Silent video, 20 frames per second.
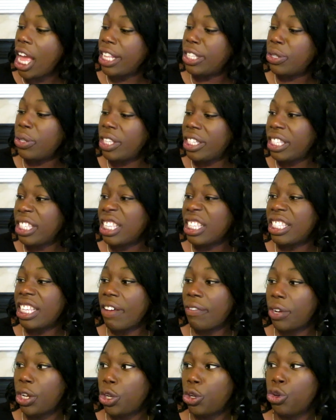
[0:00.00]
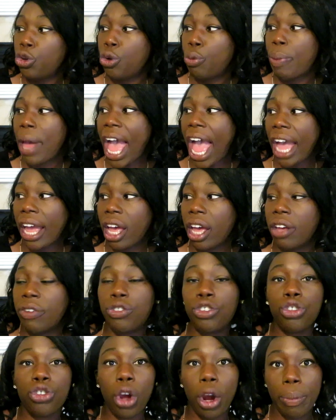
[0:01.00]
And so this is a 72 pack
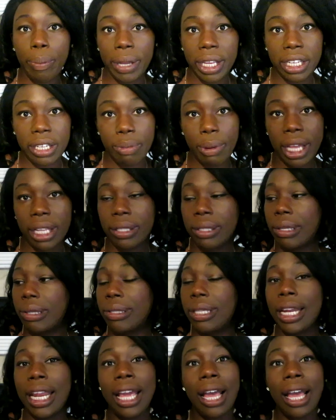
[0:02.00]
of sharpened pencils,